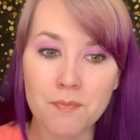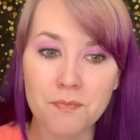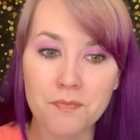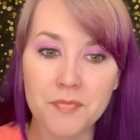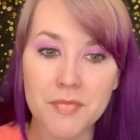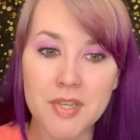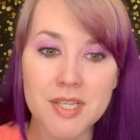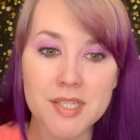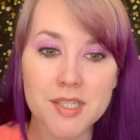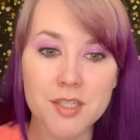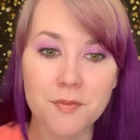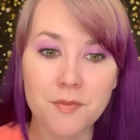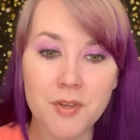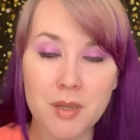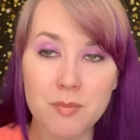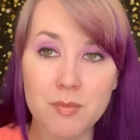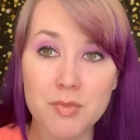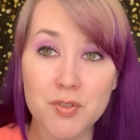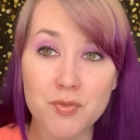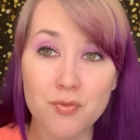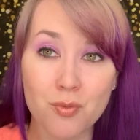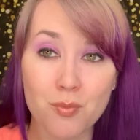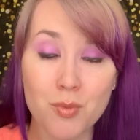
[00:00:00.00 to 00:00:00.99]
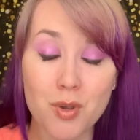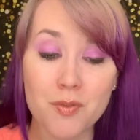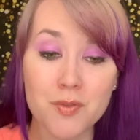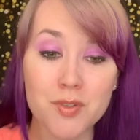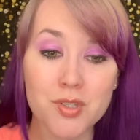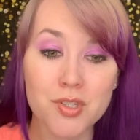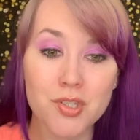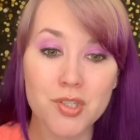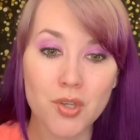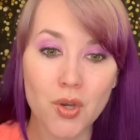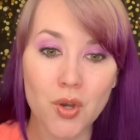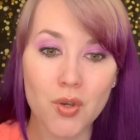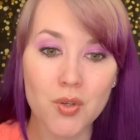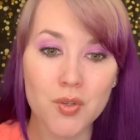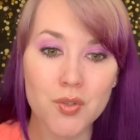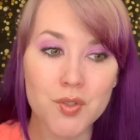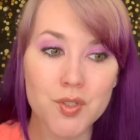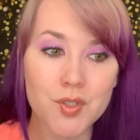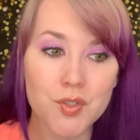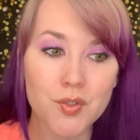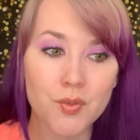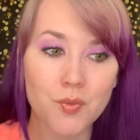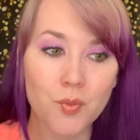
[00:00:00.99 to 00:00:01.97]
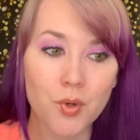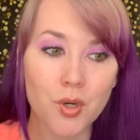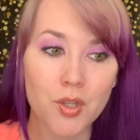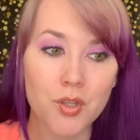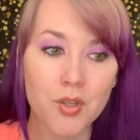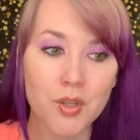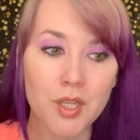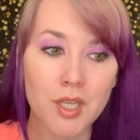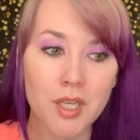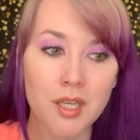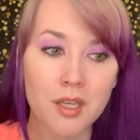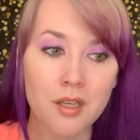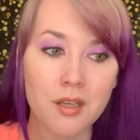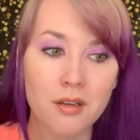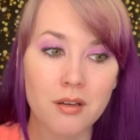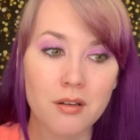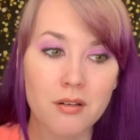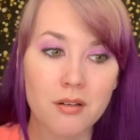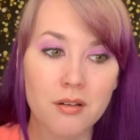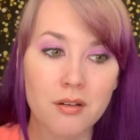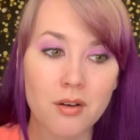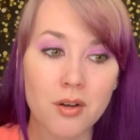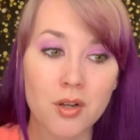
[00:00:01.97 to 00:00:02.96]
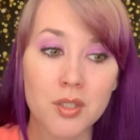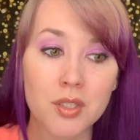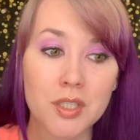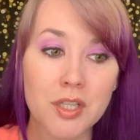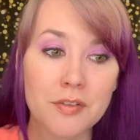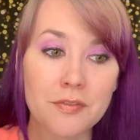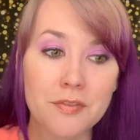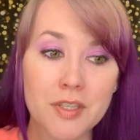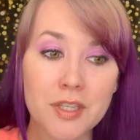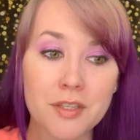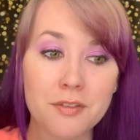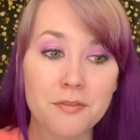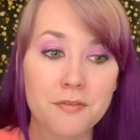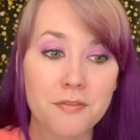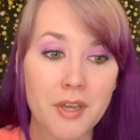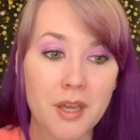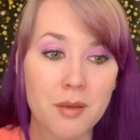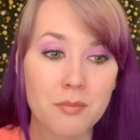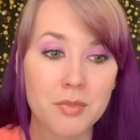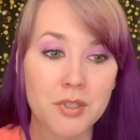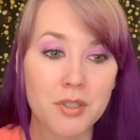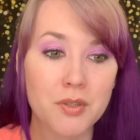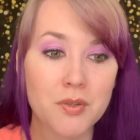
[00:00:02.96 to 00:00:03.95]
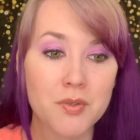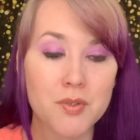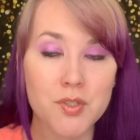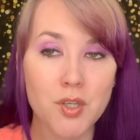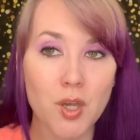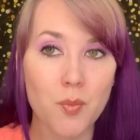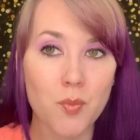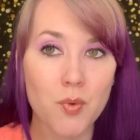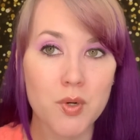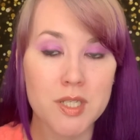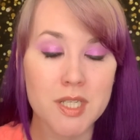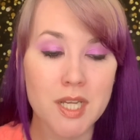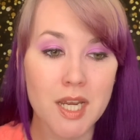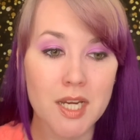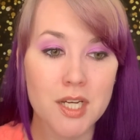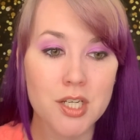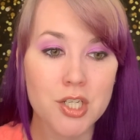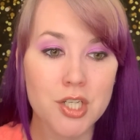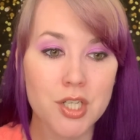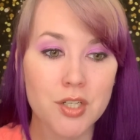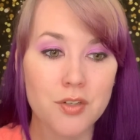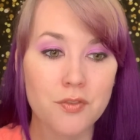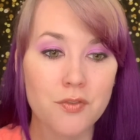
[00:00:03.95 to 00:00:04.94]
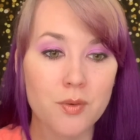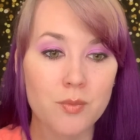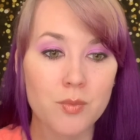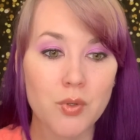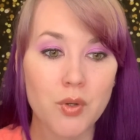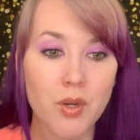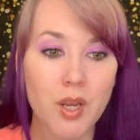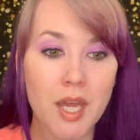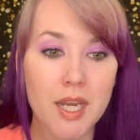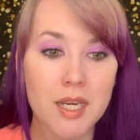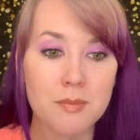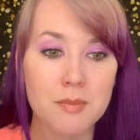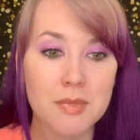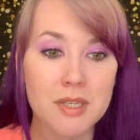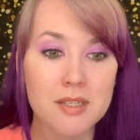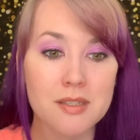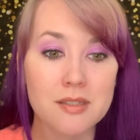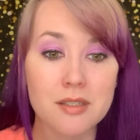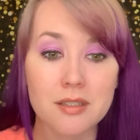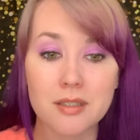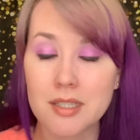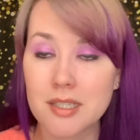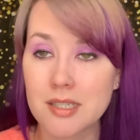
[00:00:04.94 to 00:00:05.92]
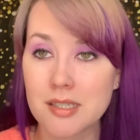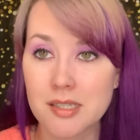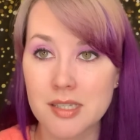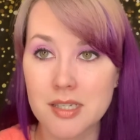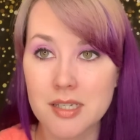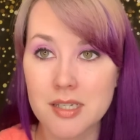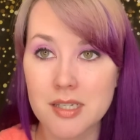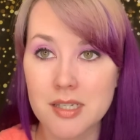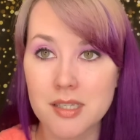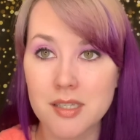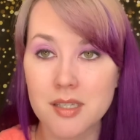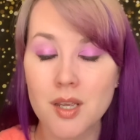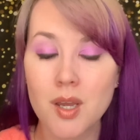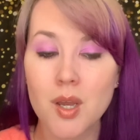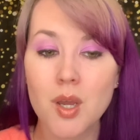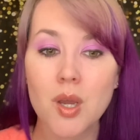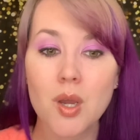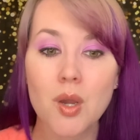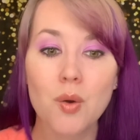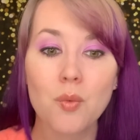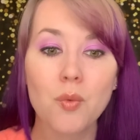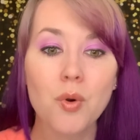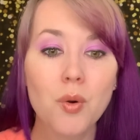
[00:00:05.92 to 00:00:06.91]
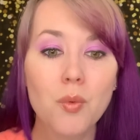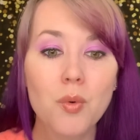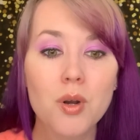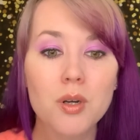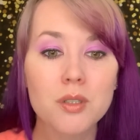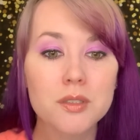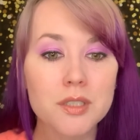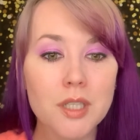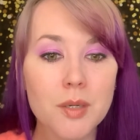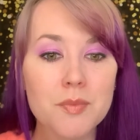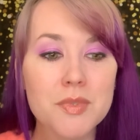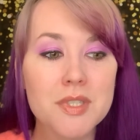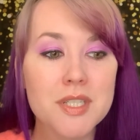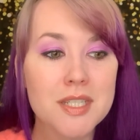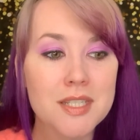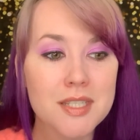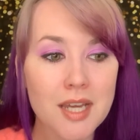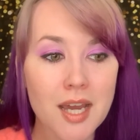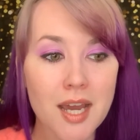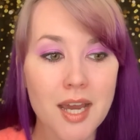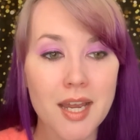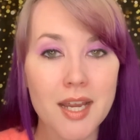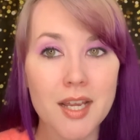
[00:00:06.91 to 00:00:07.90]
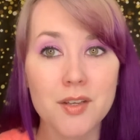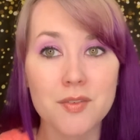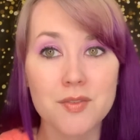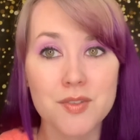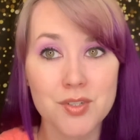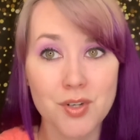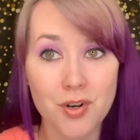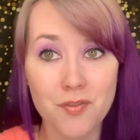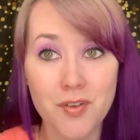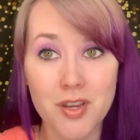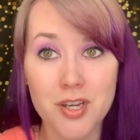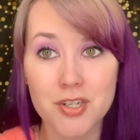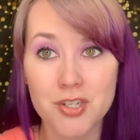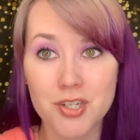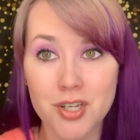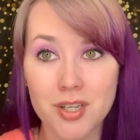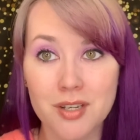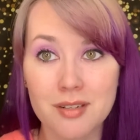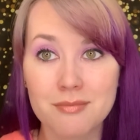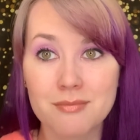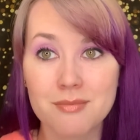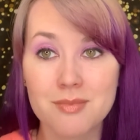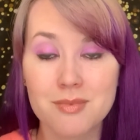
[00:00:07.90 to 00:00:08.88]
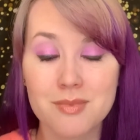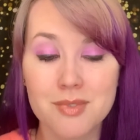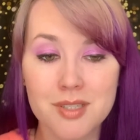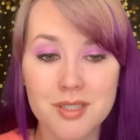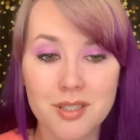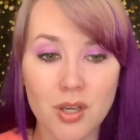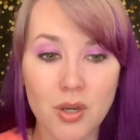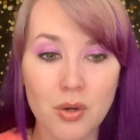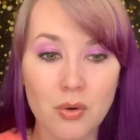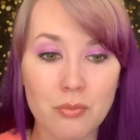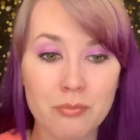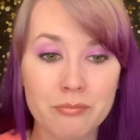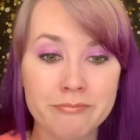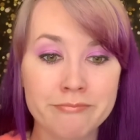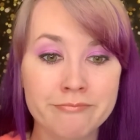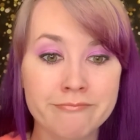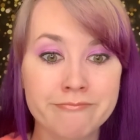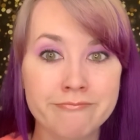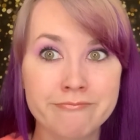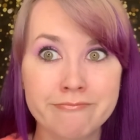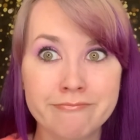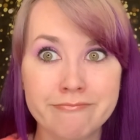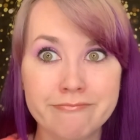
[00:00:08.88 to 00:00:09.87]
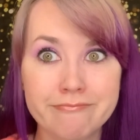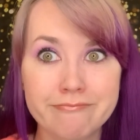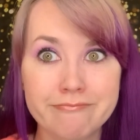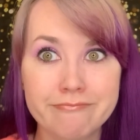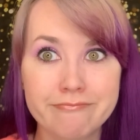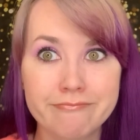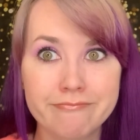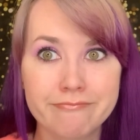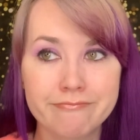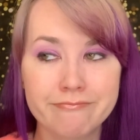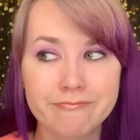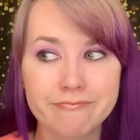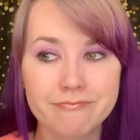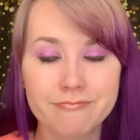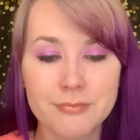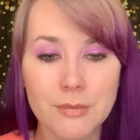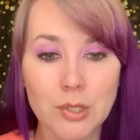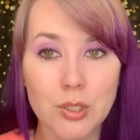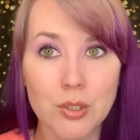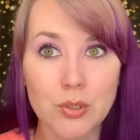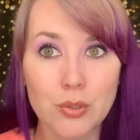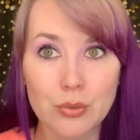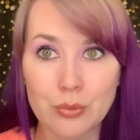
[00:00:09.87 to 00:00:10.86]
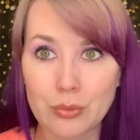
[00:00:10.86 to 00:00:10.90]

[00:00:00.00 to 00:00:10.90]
is the famous Room of Skulls, where the Algavide family, who sought protection from their enemies, the Lindsays, were walled up to die of starvation. So, who